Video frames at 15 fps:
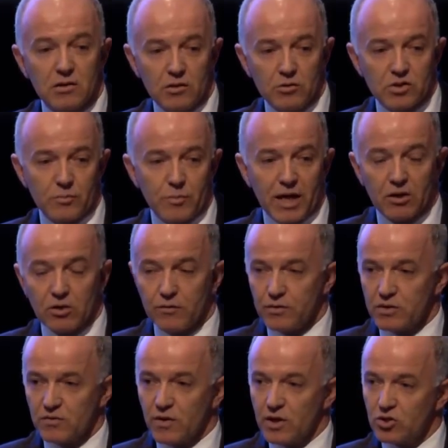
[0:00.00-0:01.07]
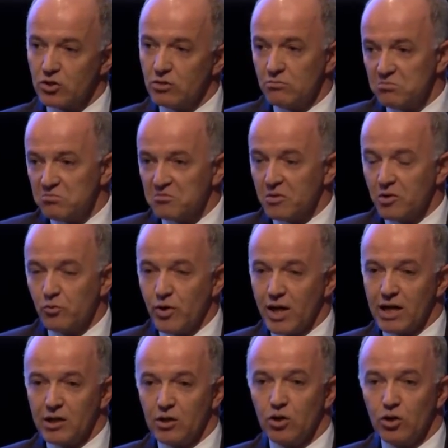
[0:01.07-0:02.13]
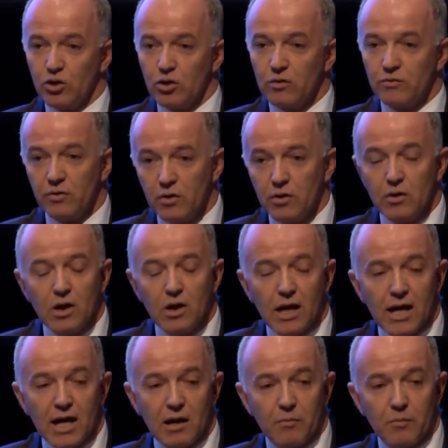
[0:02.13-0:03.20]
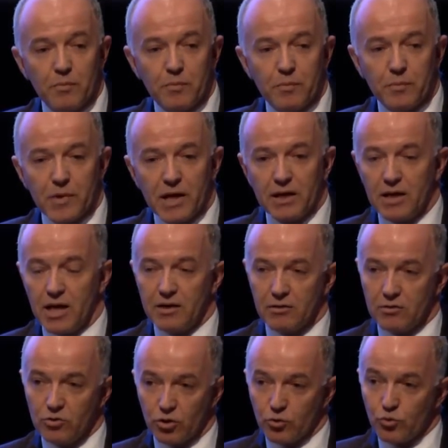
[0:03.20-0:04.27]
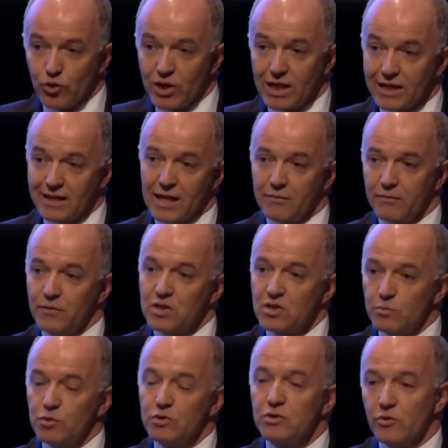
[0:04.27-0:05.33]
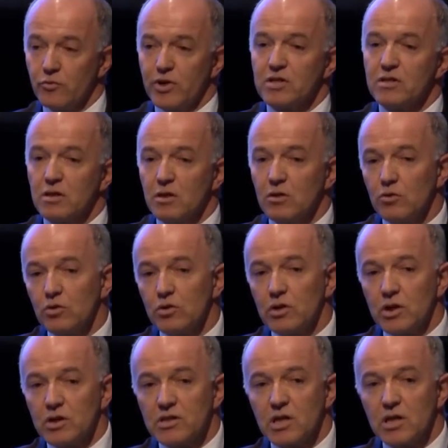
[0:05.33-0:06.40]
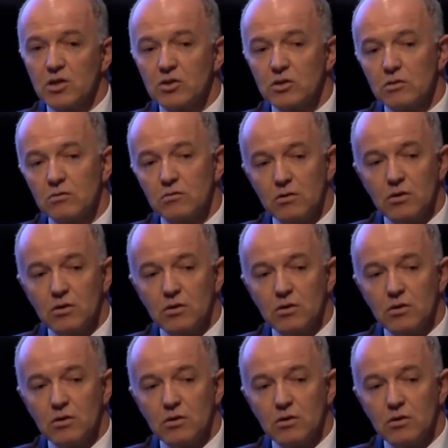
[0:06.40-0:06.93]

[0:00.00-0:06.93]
It was a back office function, rarely heard of, and not really that visible to the rest of the organisation.